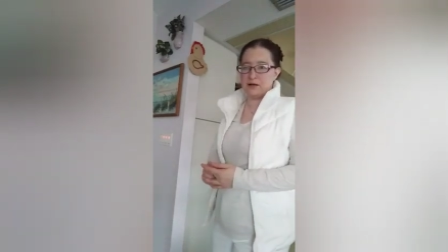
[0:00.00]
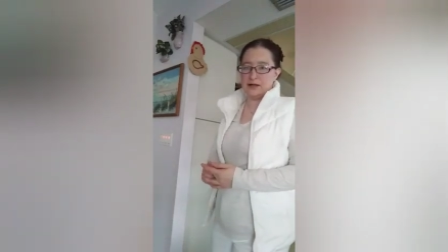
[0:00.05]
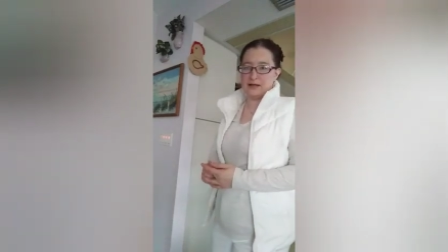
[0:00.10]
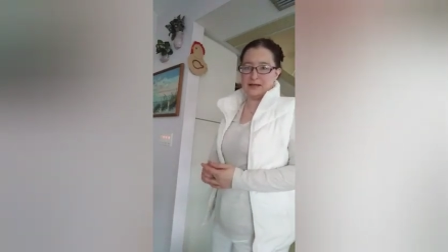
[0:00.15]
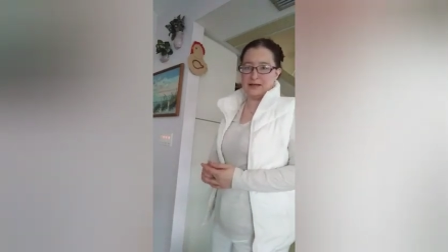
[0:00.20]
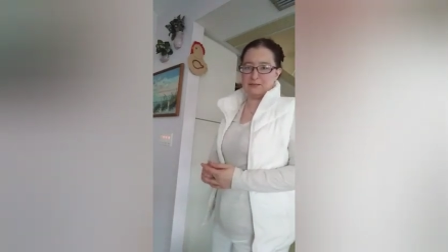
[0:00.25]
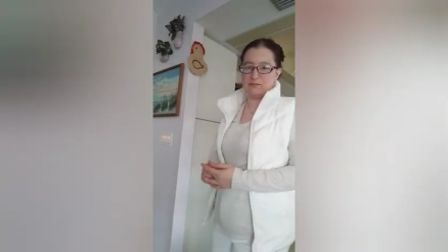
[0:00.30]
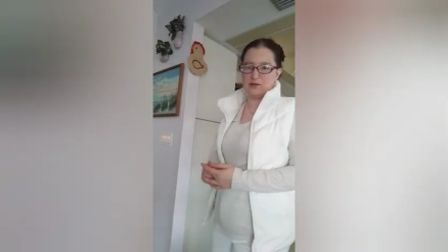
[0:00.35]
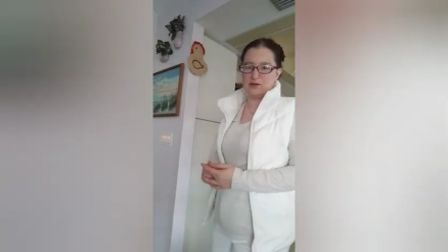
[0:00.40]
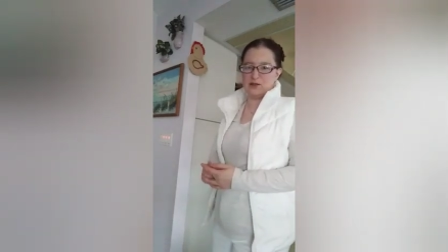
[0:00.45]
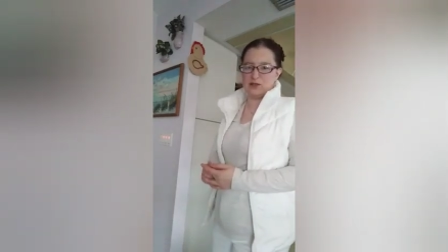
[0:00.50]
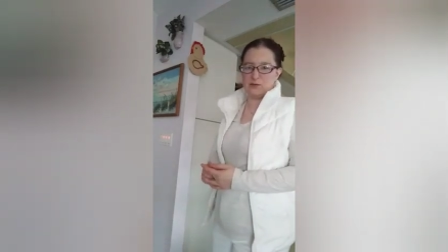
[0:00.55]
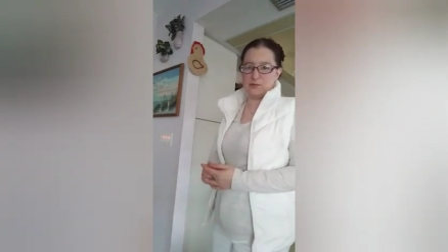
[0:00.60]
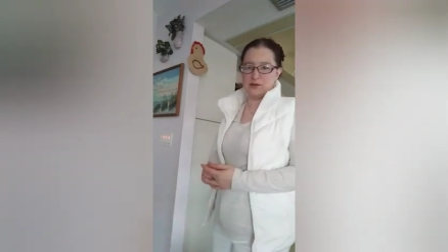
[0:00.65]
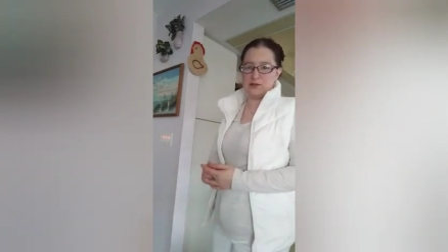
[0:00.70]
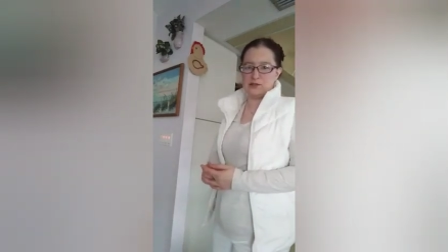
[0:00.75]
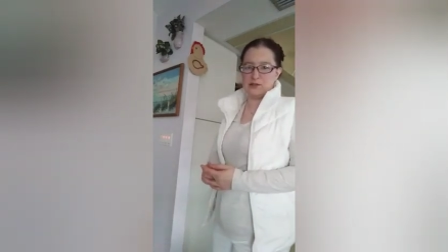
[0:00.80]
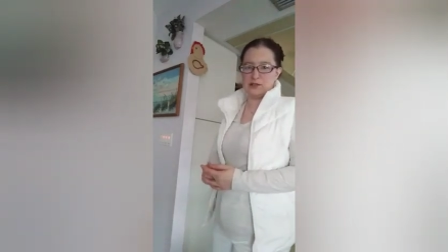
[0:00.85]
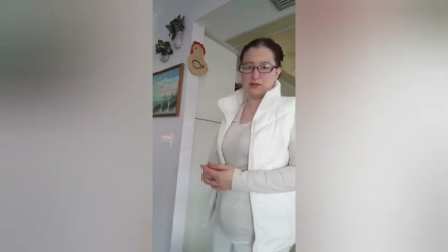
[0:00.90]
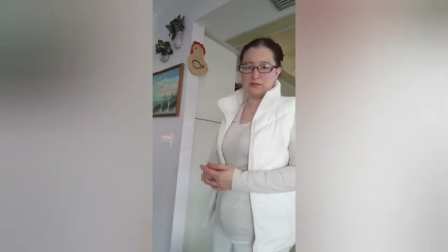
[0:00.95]
I get most of
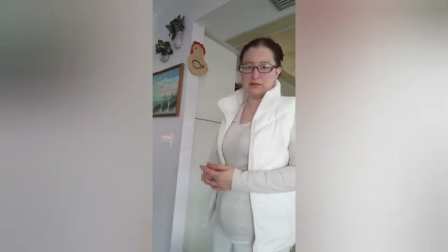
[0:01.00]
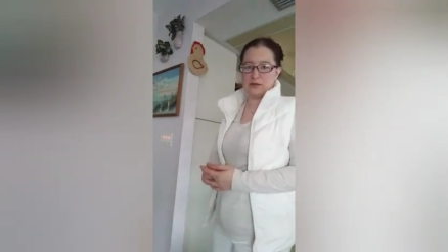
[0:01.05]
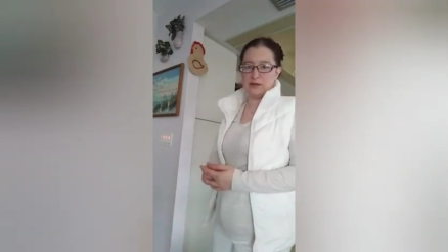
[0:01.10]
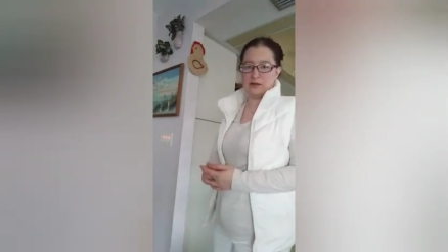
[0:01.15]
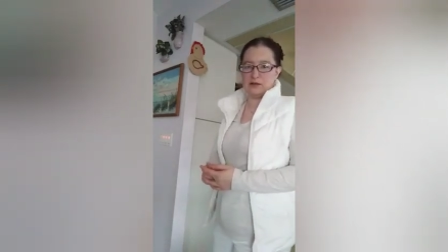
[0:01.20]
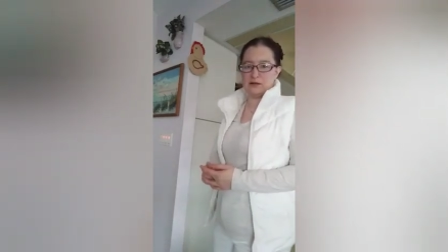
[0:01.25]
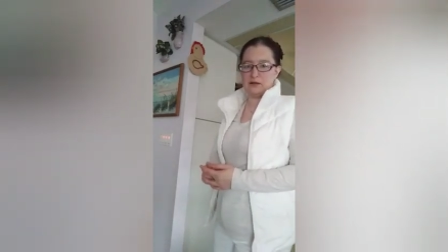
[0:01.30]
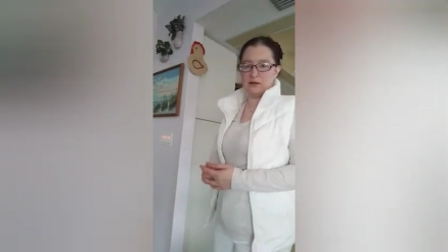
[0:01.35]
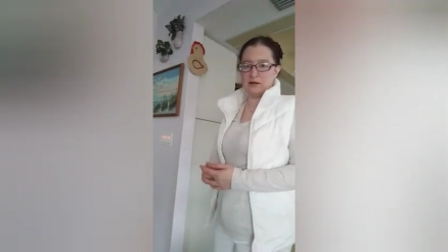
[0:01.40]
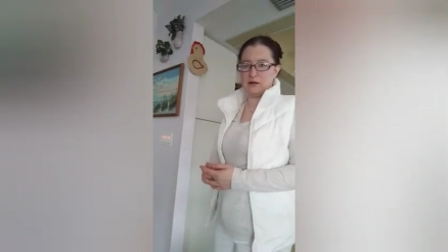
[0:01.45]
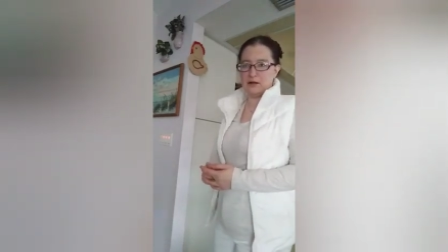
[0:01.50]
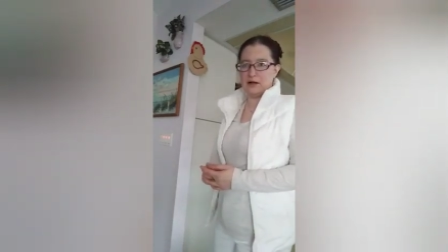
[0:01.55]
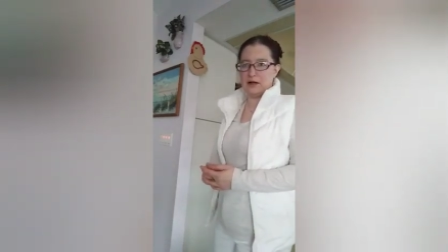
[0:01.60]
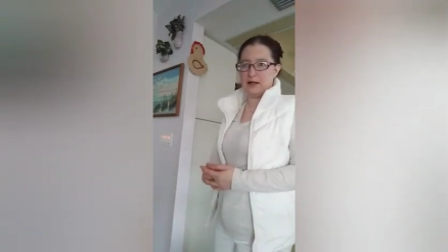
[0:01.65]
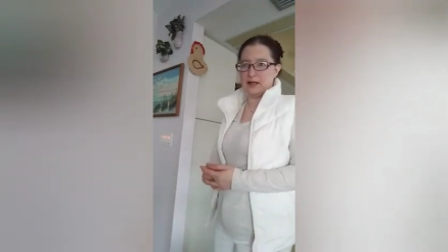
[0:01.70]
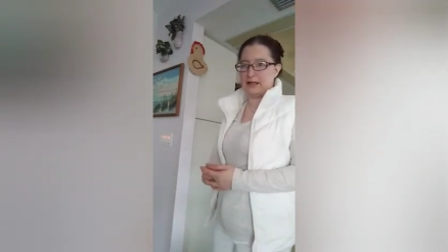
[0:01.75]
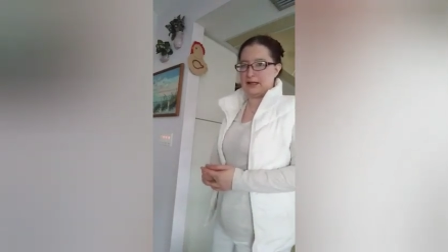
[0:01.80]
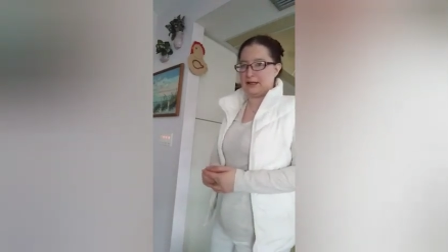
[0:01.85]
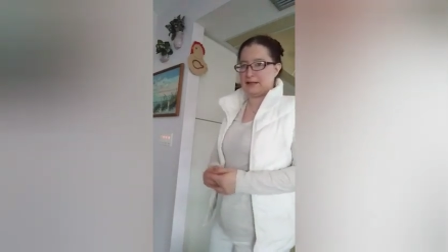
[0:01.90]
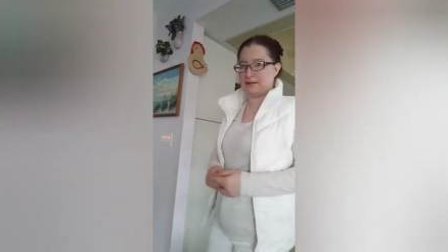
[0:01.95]
my jeans from there.
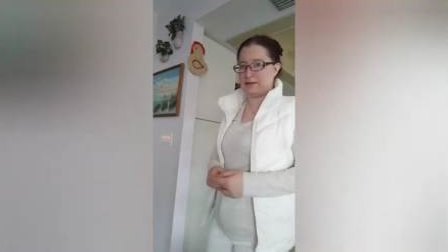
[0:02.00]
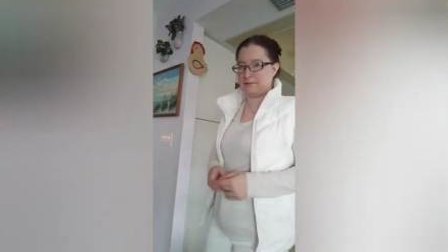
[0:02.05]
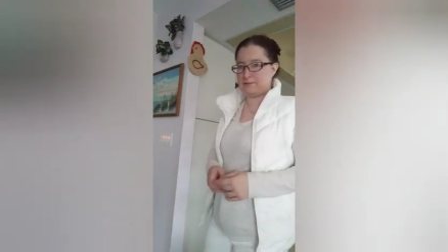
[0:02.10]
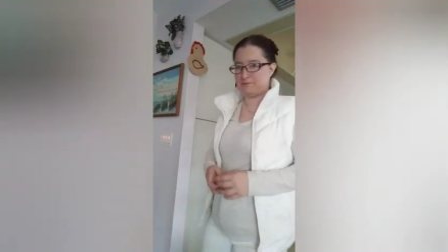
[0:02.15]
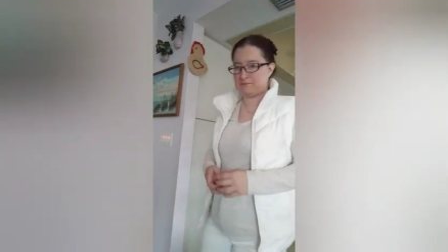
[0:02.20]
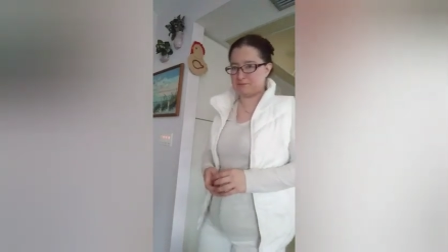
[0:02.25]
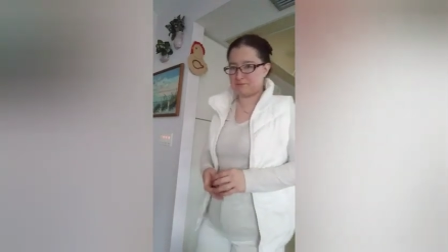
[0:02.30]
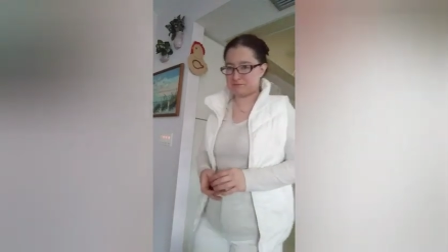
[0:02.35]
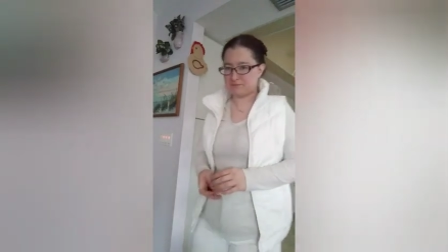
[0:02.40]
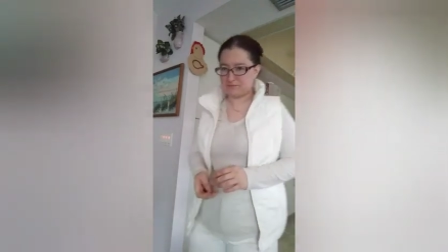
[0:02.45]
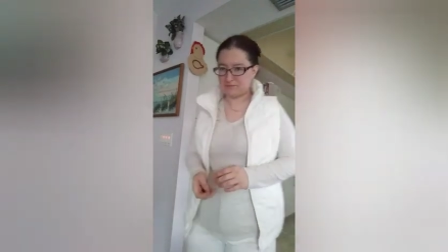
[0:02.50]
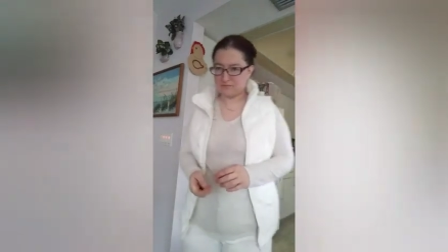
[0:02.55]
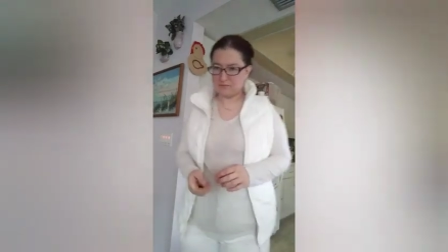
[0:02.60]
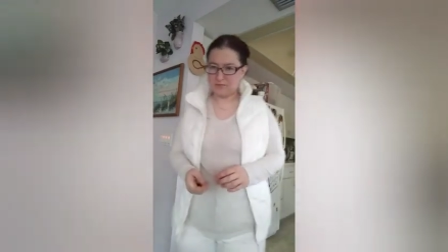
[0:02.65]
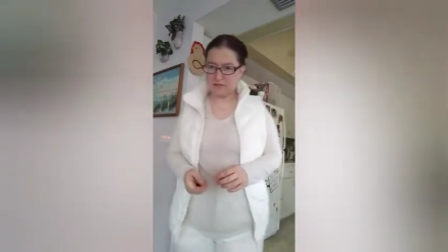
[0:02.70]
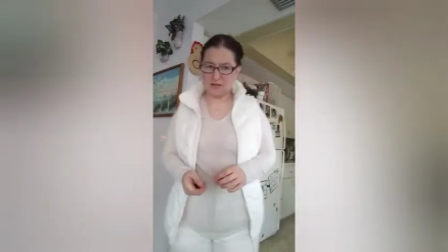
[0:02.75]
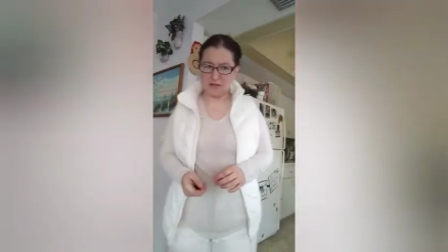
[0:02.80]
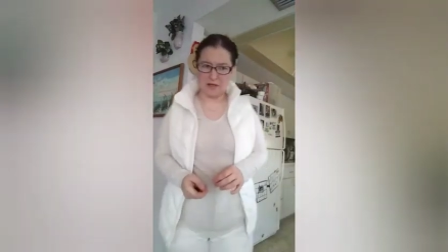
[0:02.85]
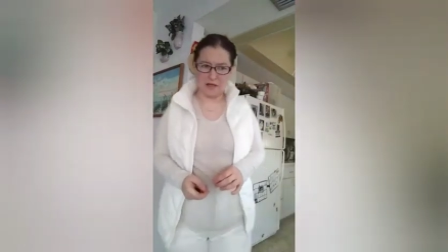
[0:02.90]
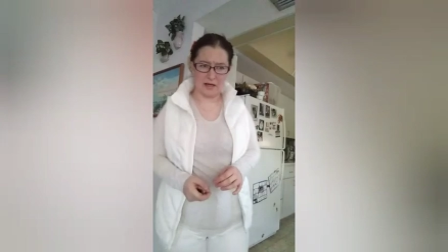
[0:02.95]
I like them.
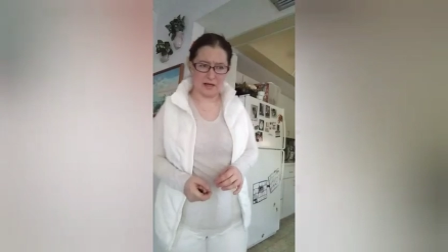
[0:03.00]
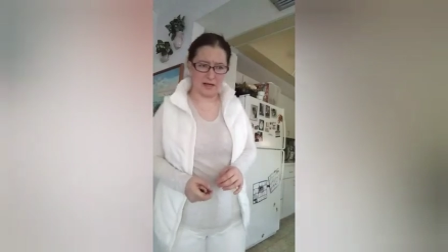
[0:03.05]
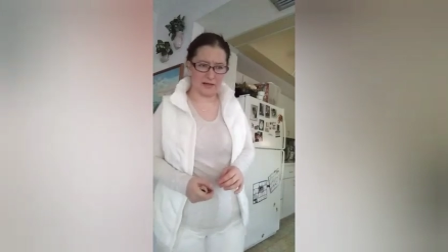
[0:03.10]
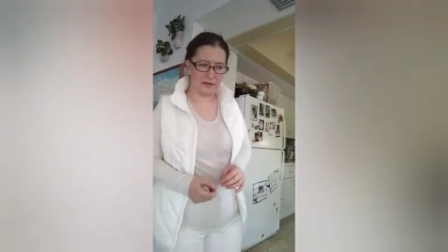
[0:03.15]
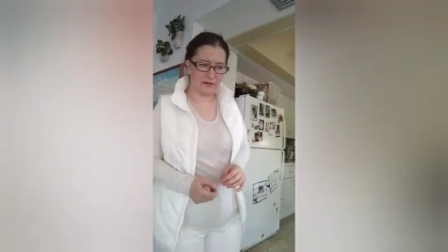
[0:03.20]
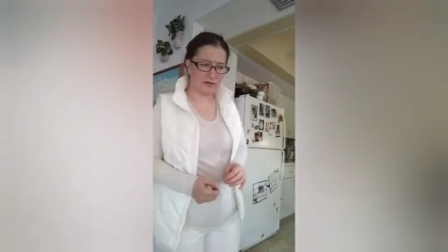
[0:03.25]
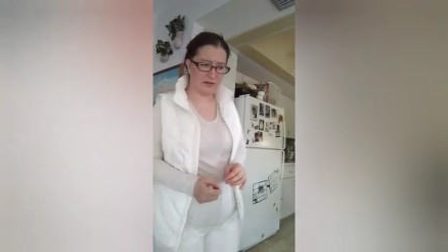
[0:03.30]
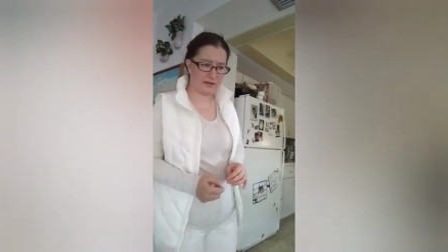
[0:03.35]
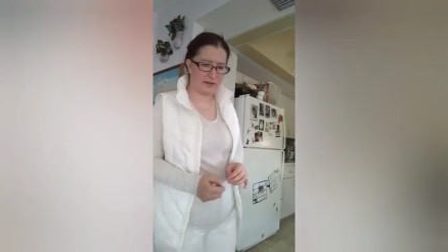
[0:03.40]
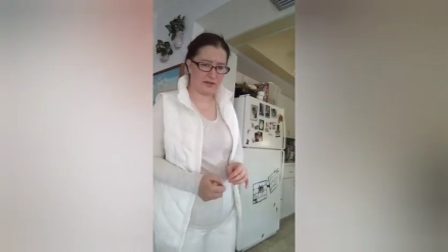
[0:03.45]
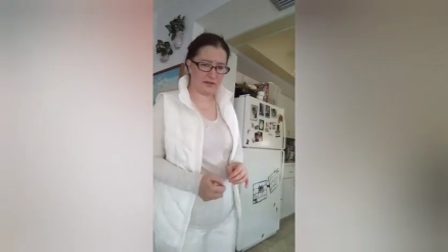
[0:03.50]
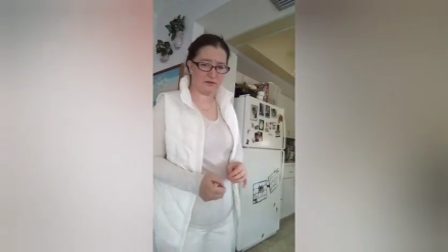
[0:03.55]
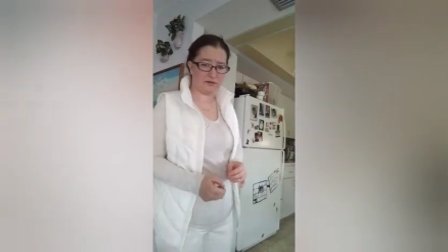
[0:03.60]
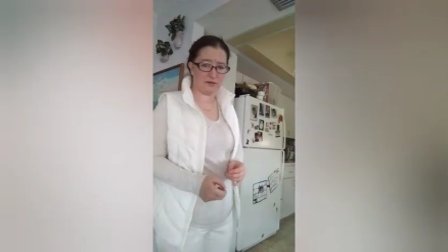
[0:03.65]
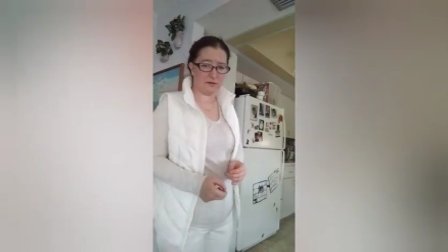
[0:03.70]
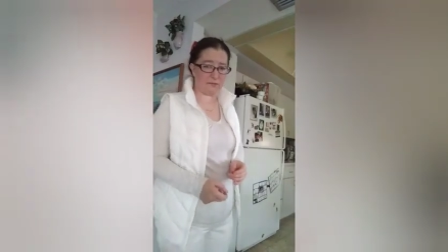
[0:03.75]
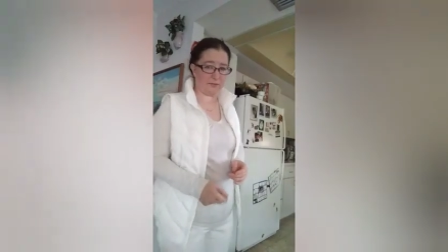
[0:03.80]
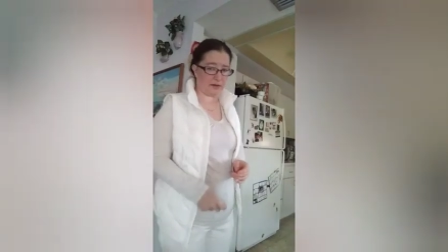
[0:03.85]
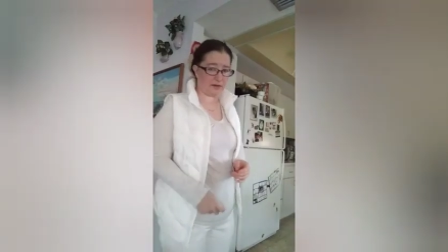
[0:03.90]
I usually get those at